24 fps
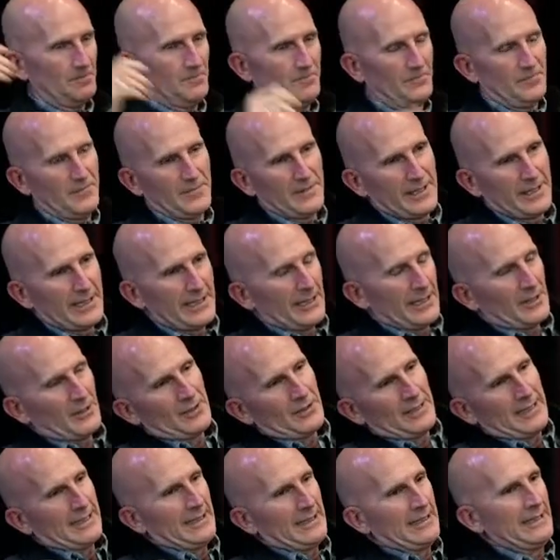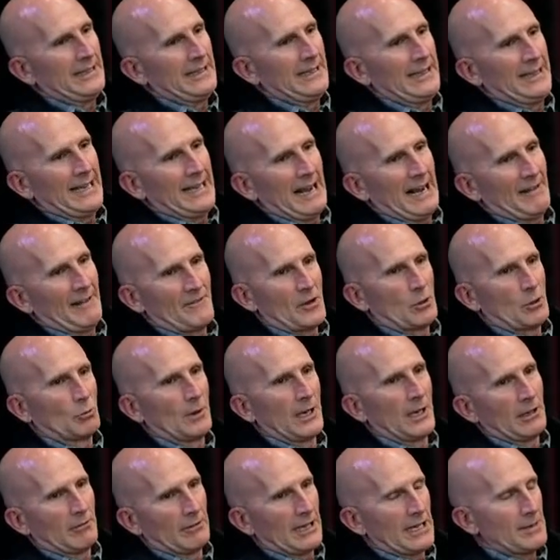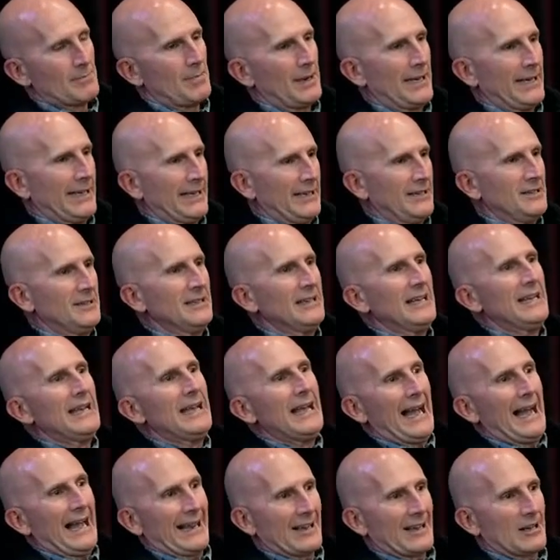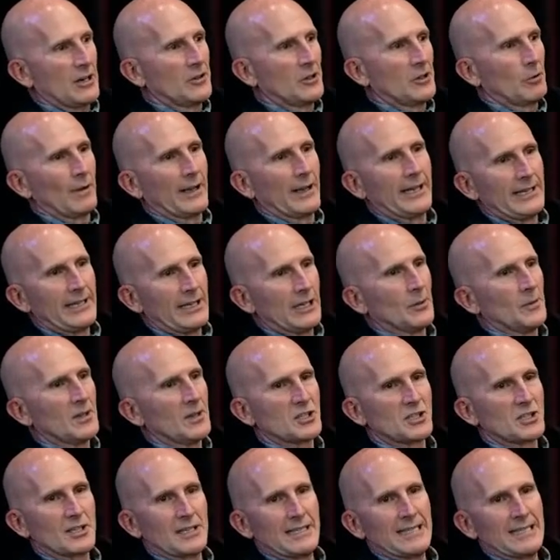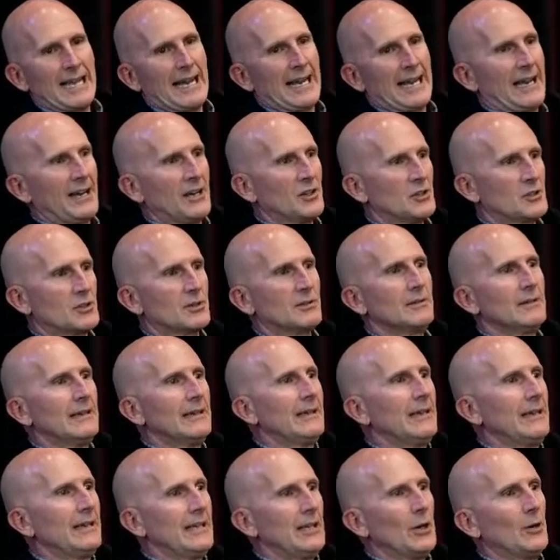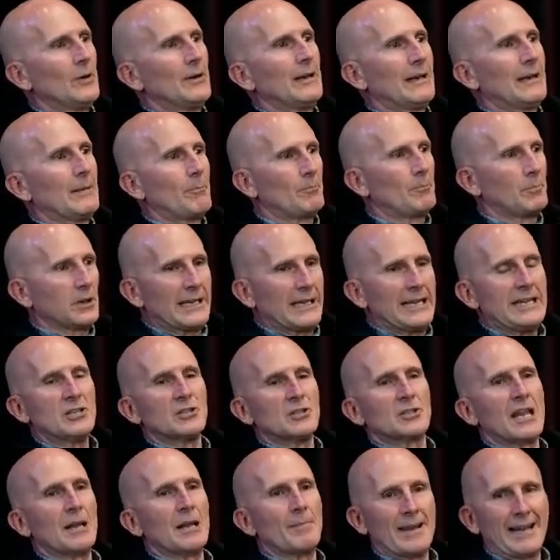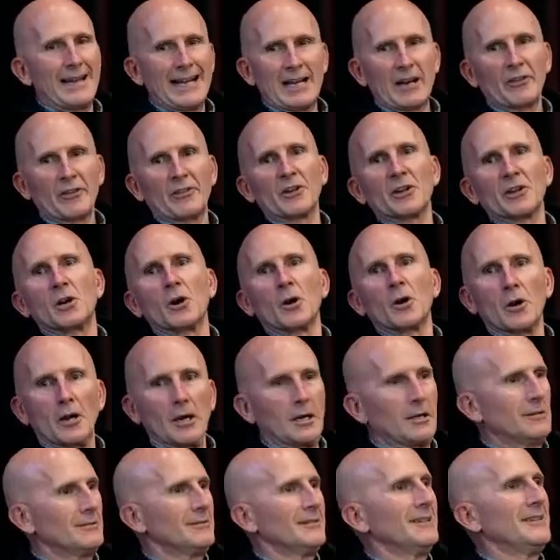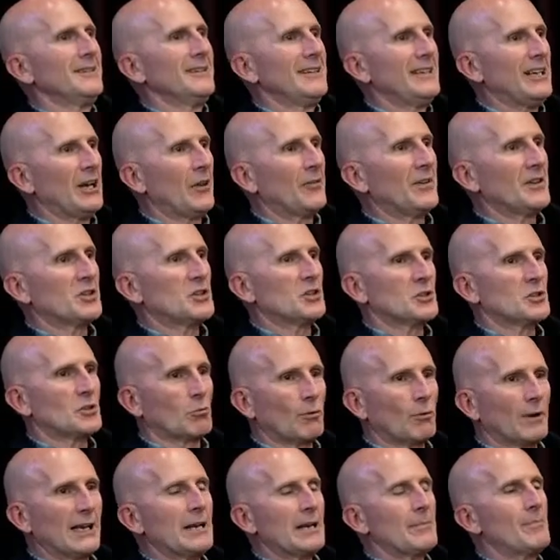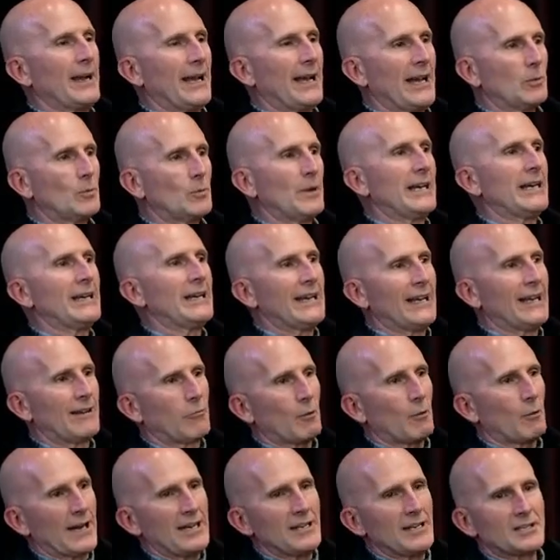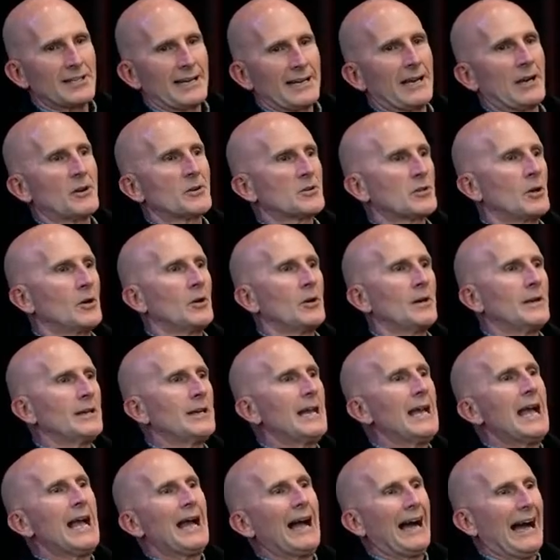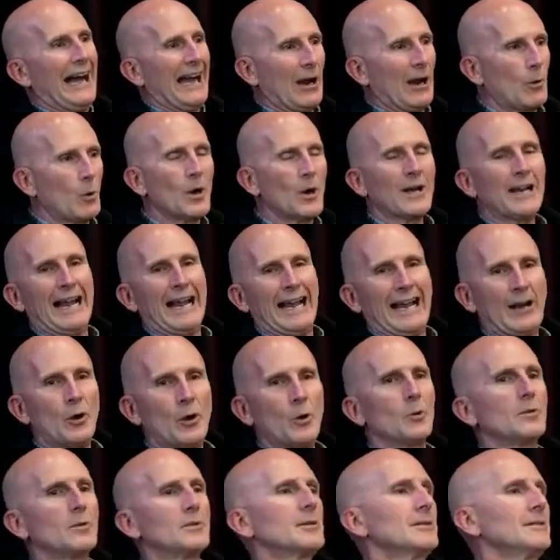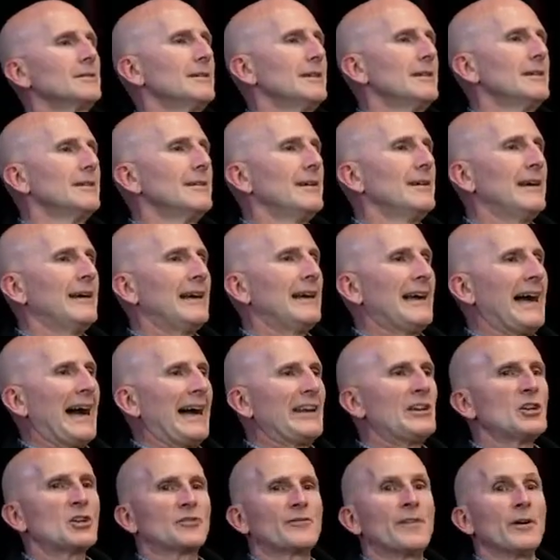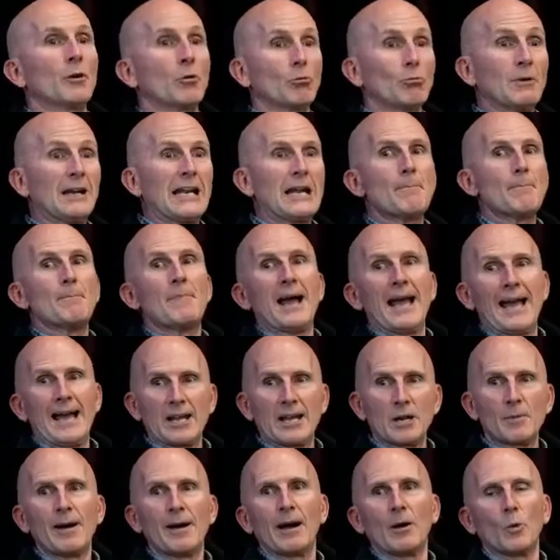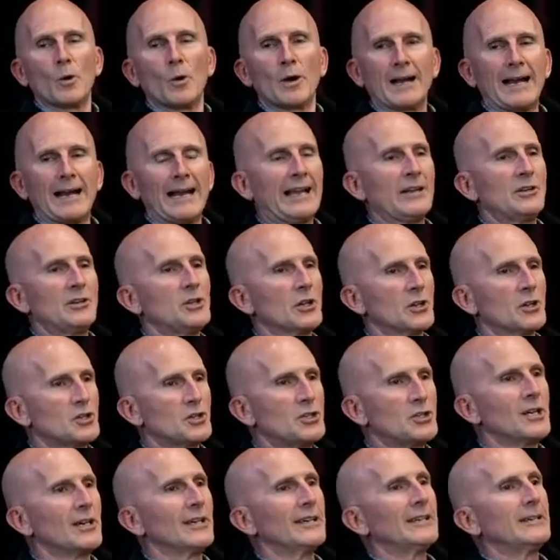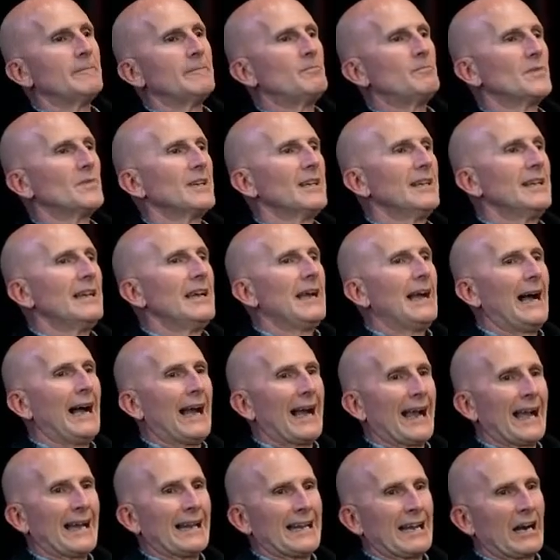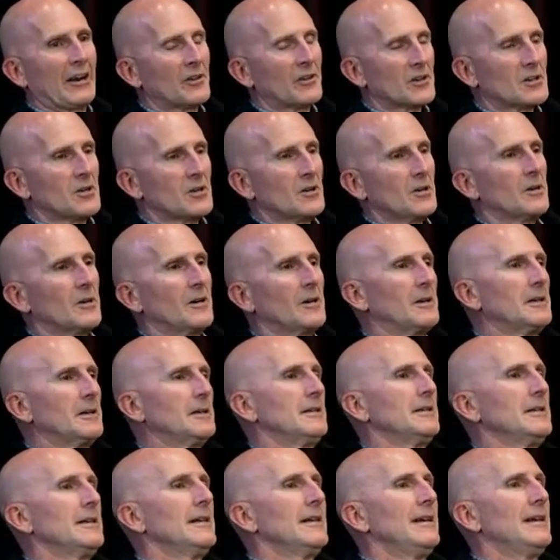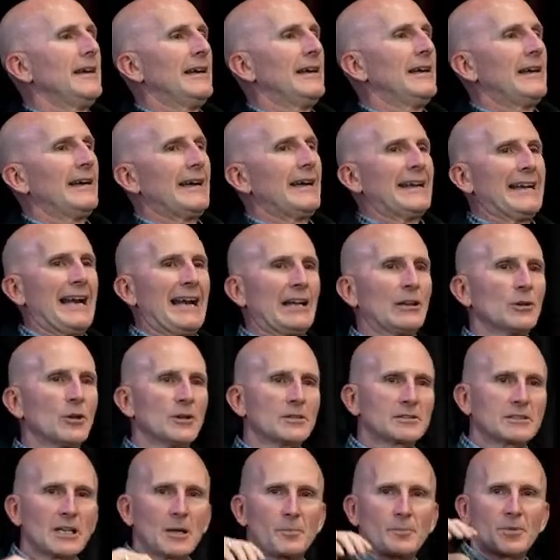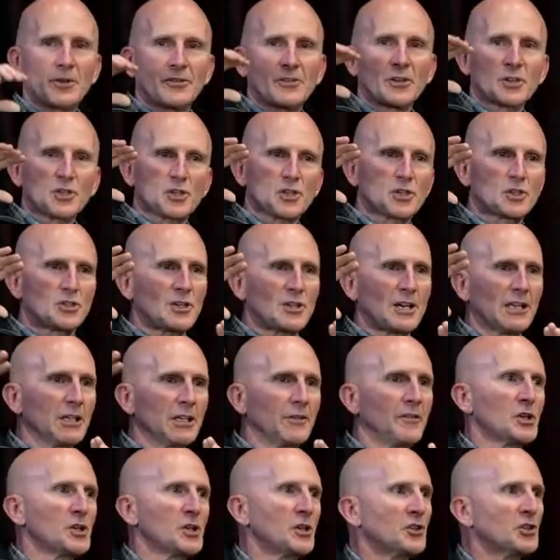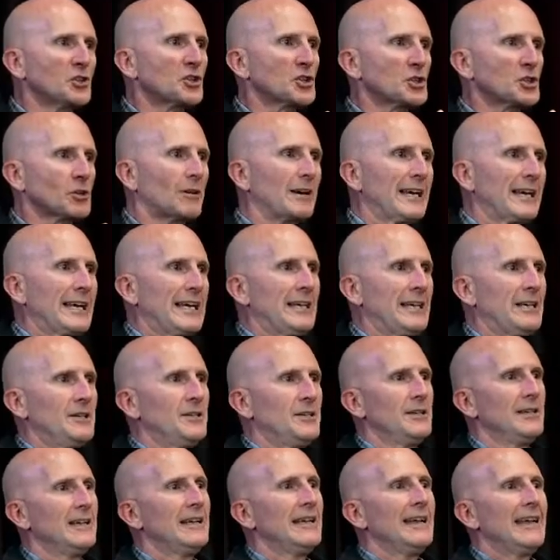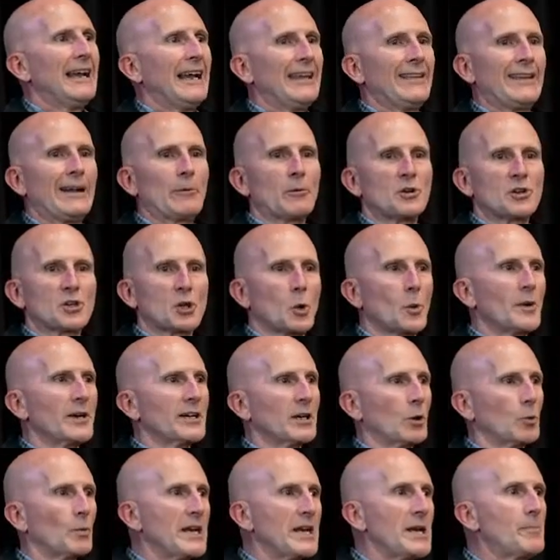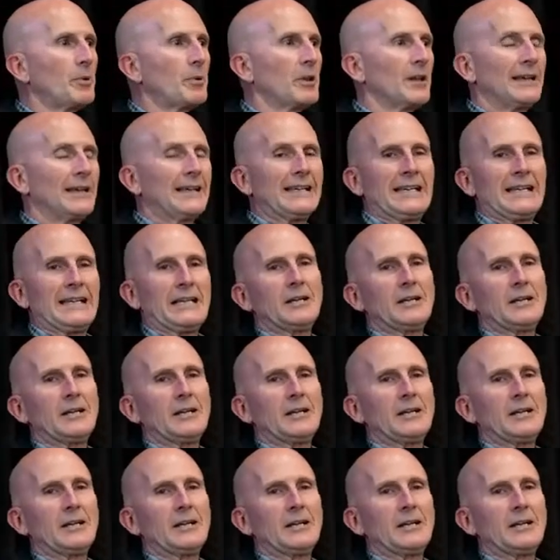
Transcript: You know, uh, it, I felt really, really bad. I got on the radio and said, guys, you know, please get me out of the car. You know, this is really bad. We need to have rain tires on. I want out. Uh, I just felt really bad about what I had just done. I got out of the car uh, and I looked up at the television screen and they were showing a replay.